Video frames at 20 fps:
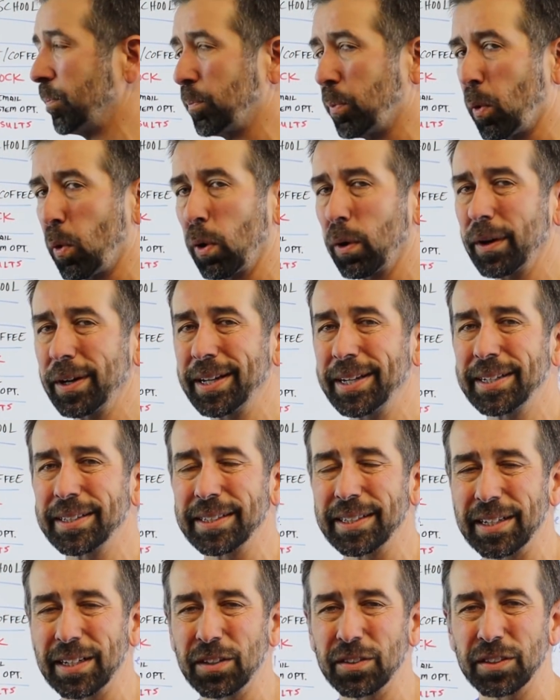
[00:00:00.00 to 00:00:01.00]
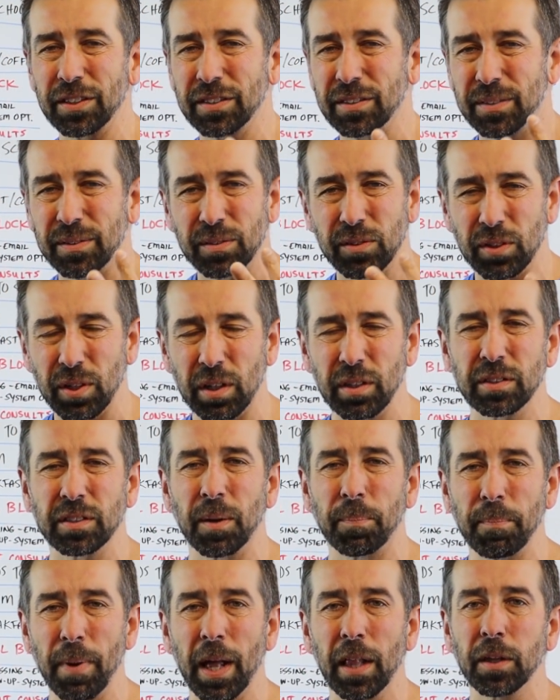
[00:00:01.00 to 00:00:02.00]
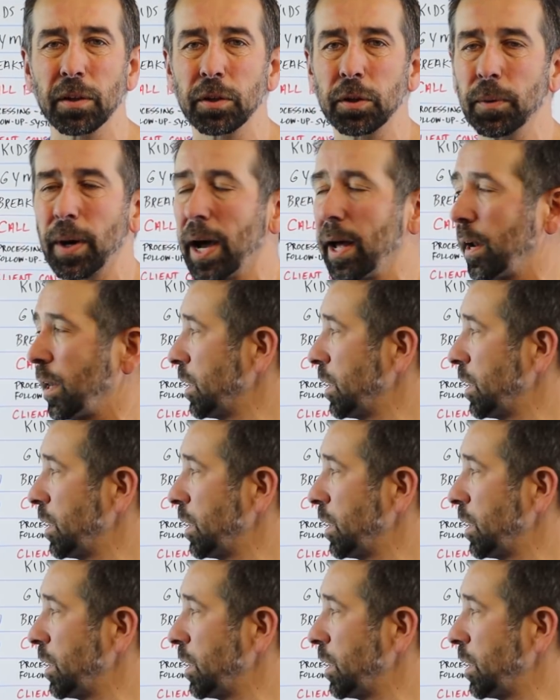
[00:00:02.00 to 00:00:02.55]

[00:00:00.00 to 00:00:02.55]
boring, just starts to mellow you out